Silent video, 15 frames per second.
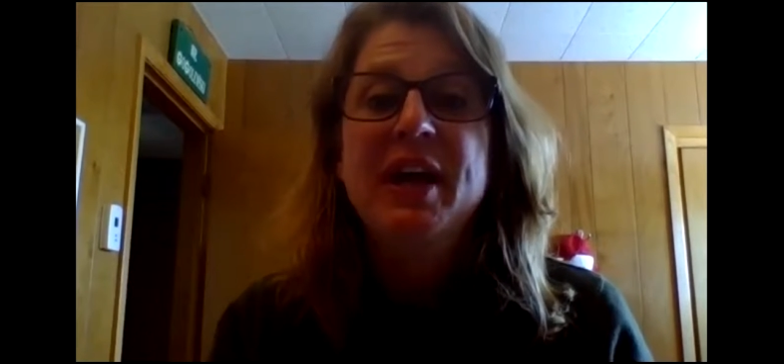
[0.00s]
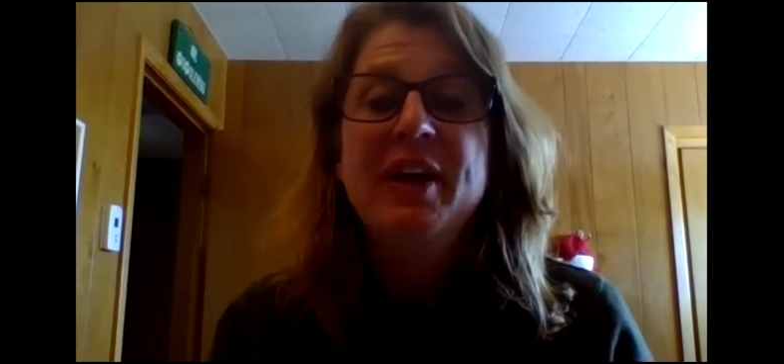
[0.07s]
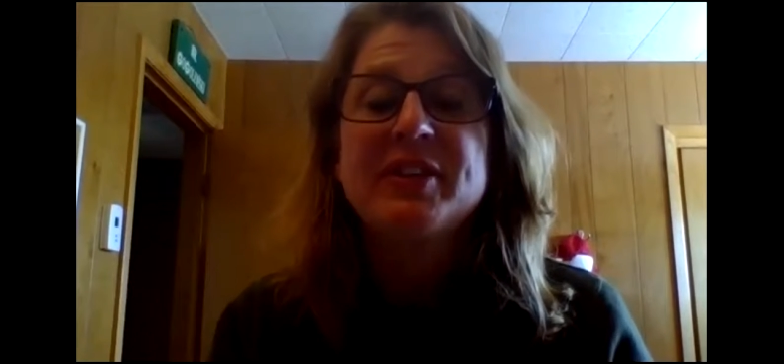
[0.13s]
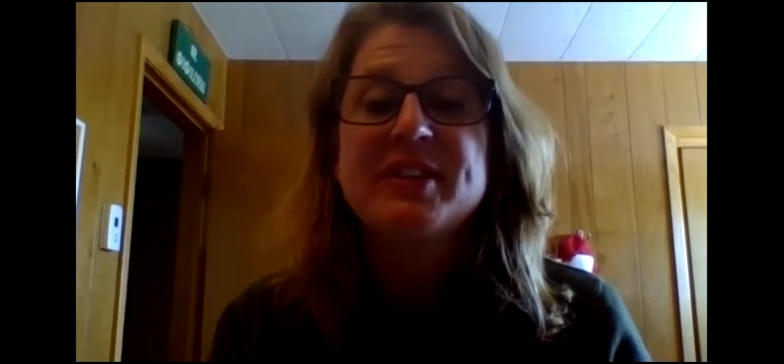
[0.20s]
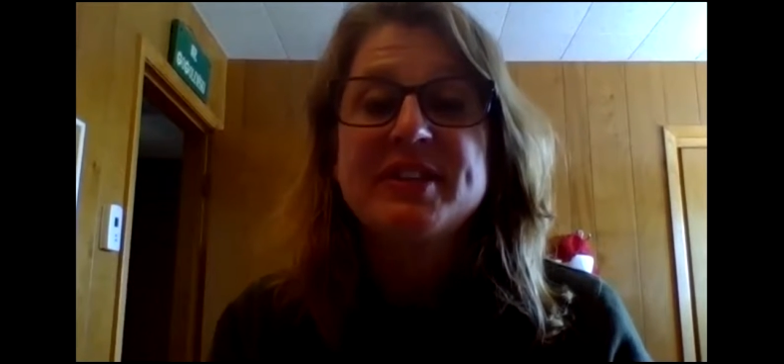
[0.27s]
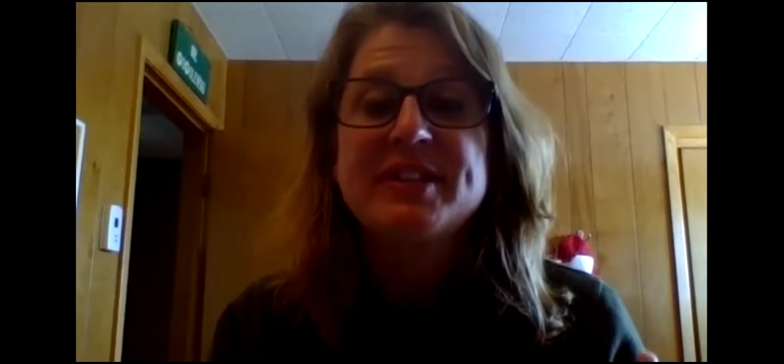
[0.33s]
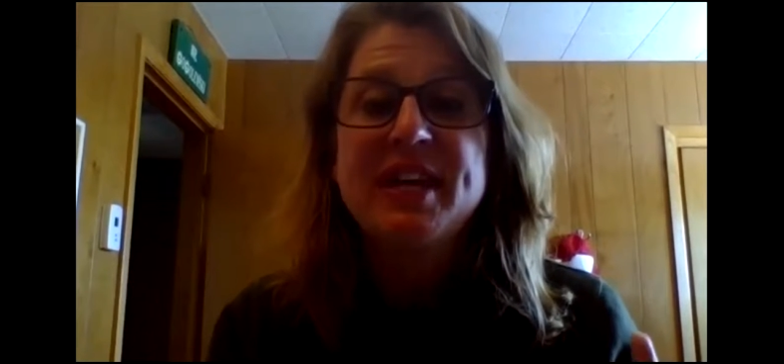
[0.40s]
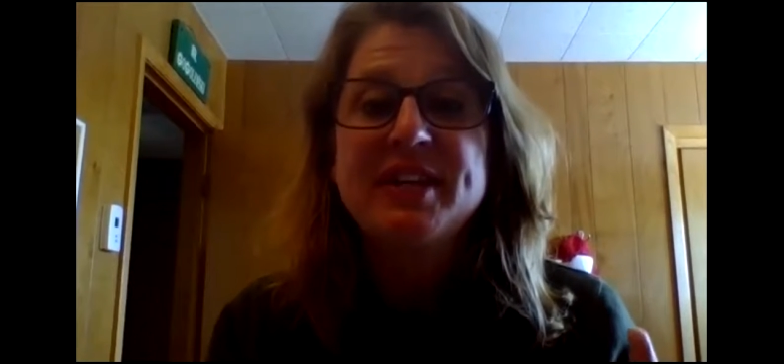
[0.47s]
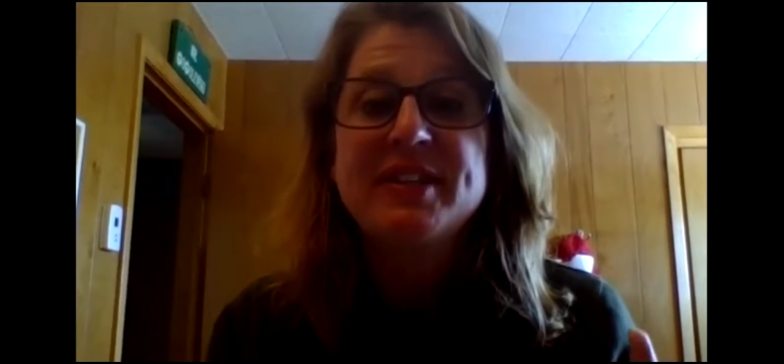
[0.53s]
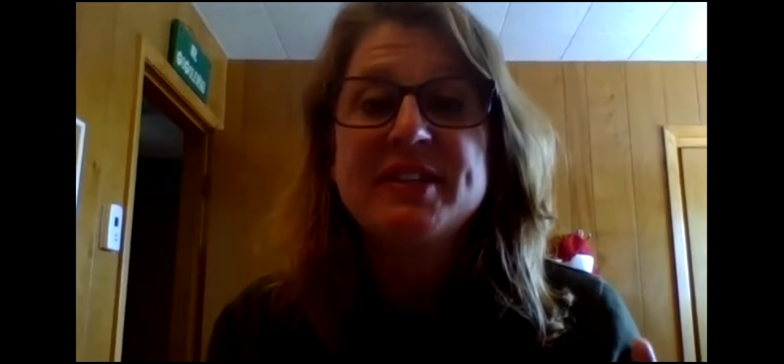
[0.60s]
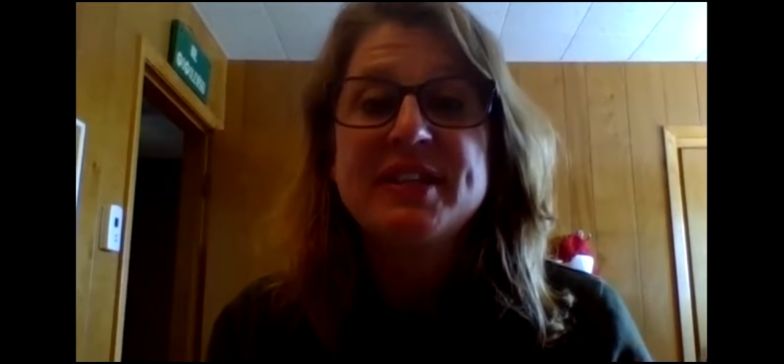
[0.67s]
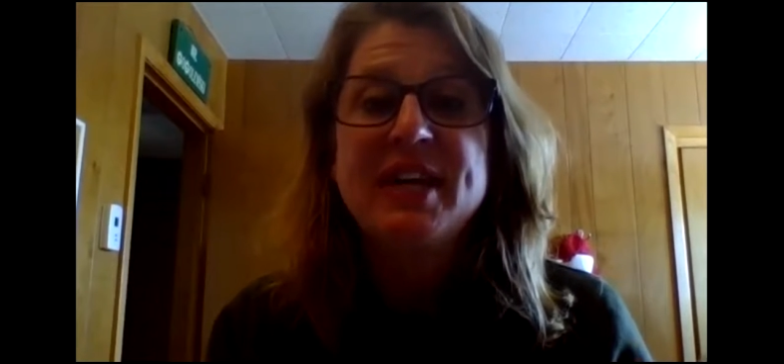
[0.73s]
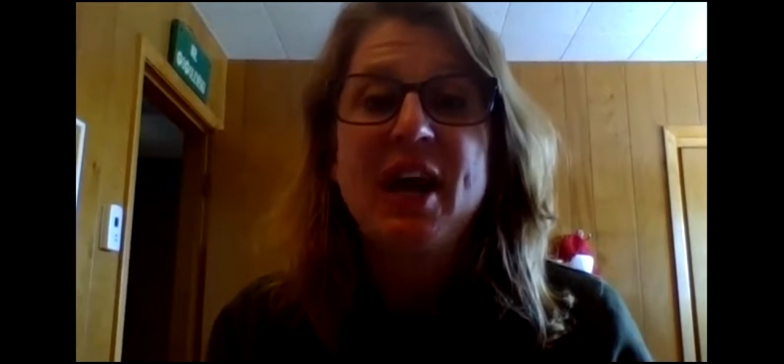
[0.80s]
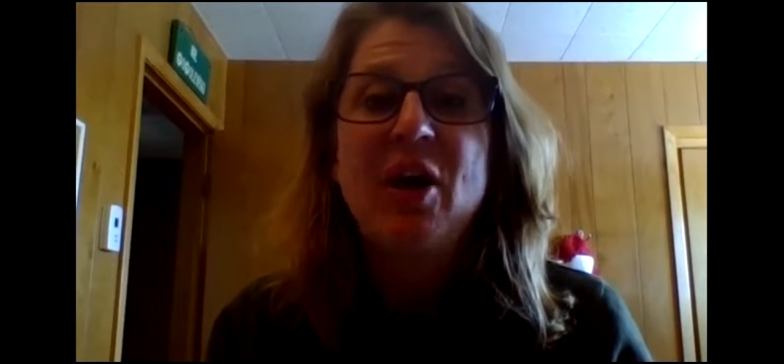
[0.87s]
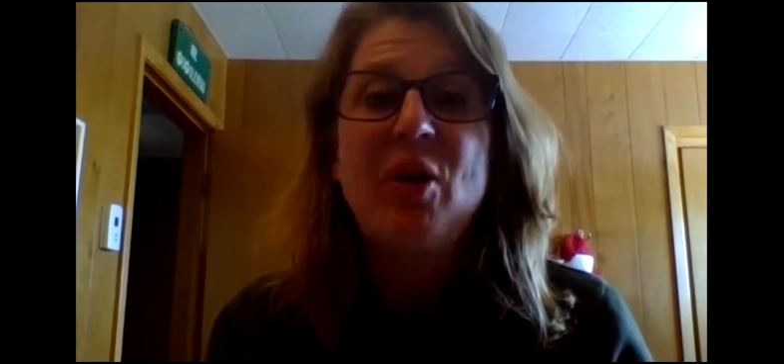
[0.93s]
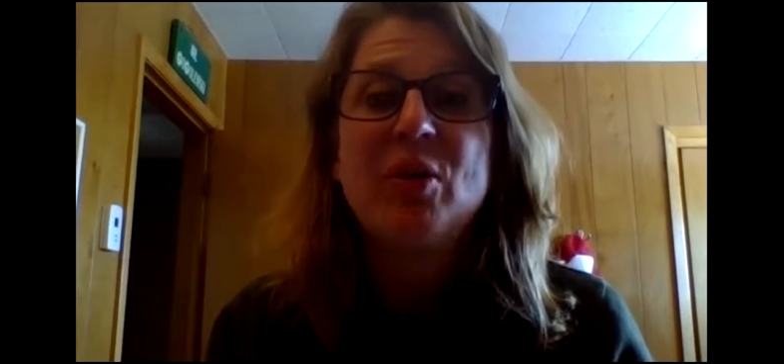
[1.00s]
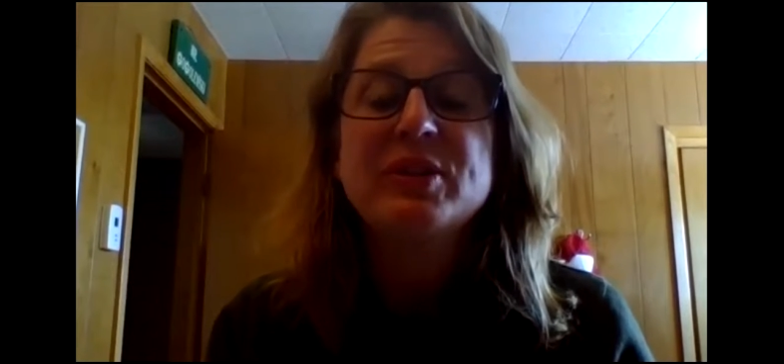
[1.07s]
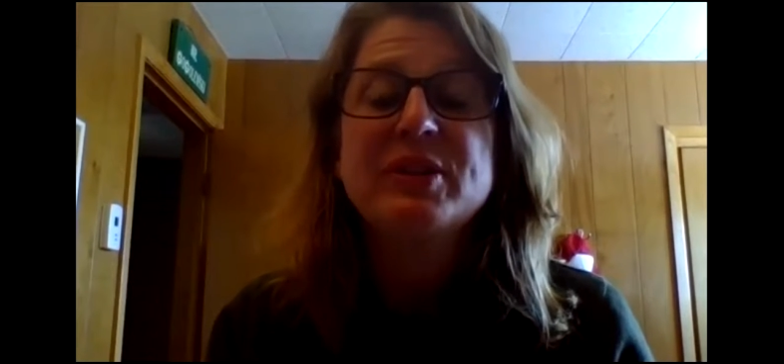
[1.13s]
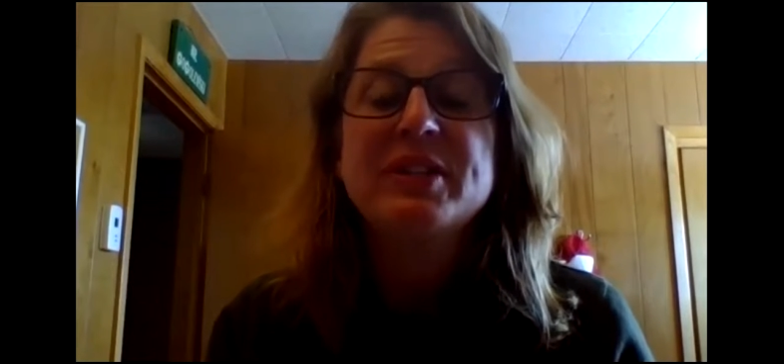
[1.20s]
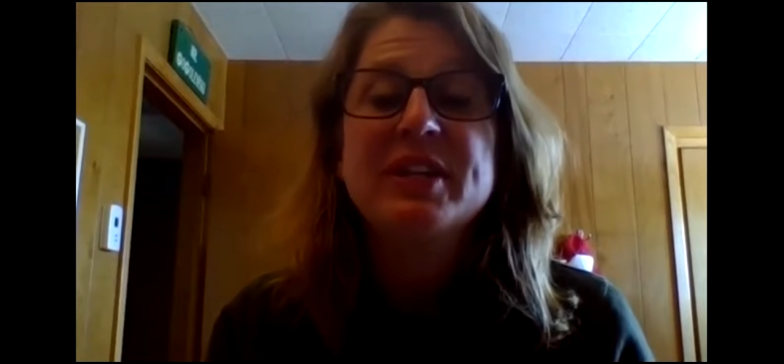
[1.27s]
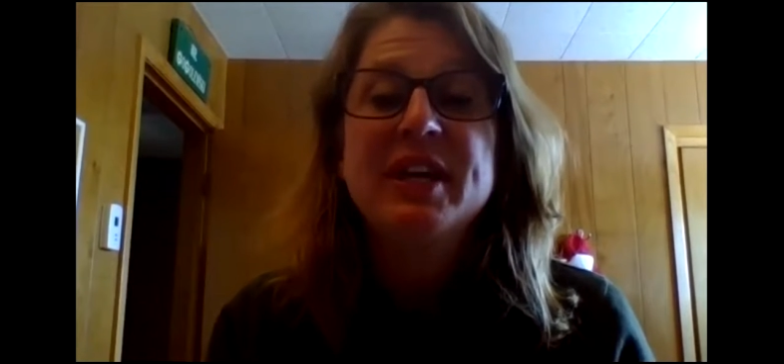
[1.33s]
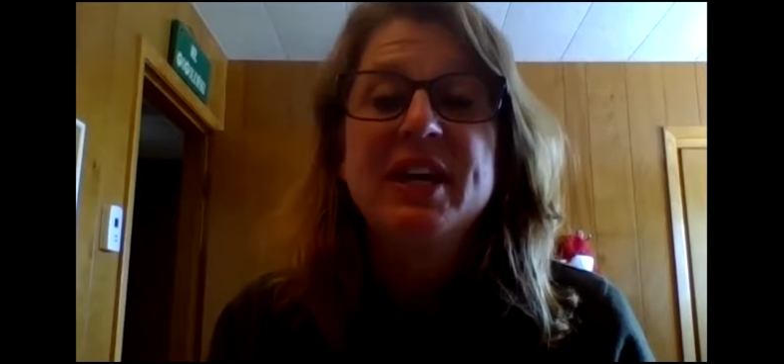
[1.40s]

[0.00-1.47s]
The sun is out.